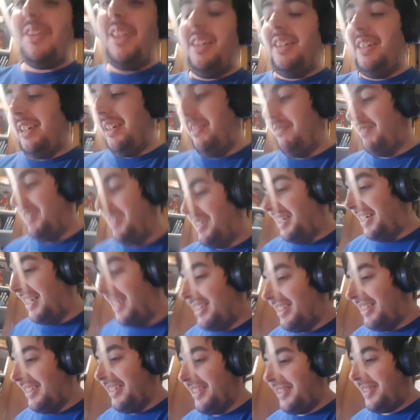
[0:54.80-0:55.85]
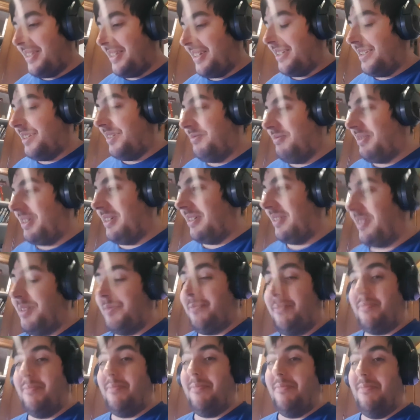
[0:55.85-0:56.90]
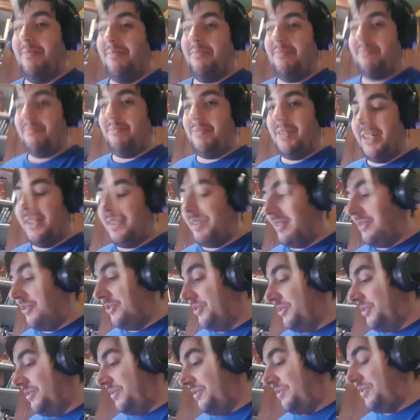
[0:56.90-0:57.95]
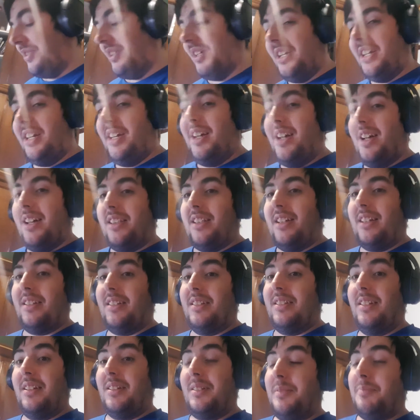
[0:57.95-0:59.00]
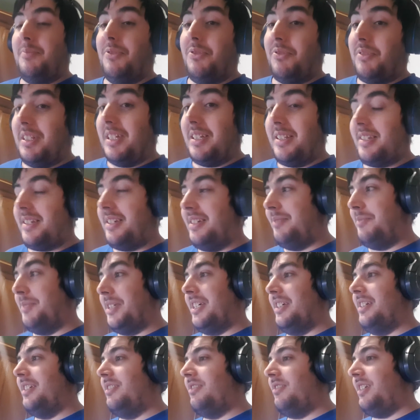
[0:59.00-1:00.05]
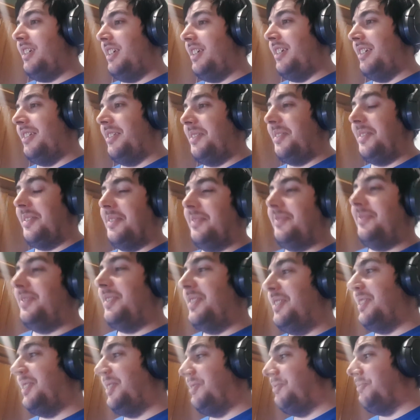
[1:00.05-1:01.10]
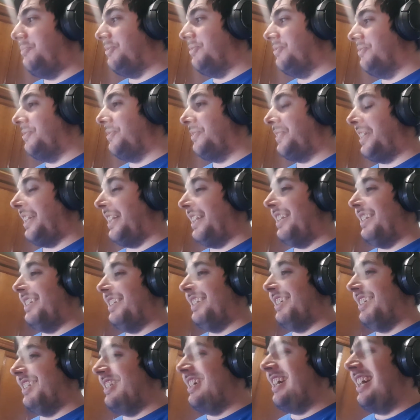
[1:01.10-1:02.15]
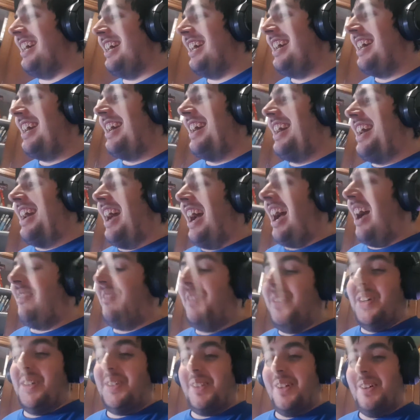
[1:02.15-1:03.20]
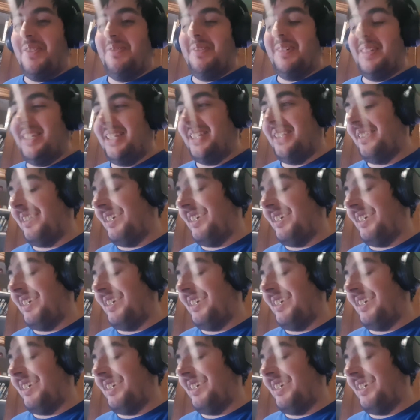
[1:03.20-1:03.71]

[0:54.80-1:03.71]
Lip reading: yeah, regardless, we got the piece of news that the next book that's coming out is the final book, and at first I wasn't